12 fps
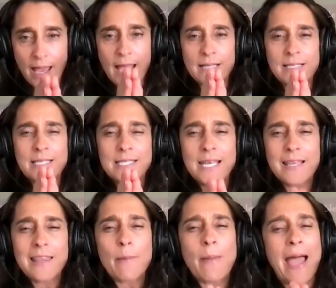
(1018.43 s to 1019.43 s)
and see
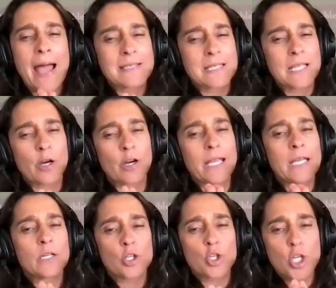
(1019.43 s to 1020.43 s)
them as their
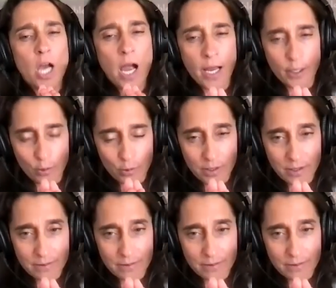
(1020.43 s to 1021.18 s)
inner child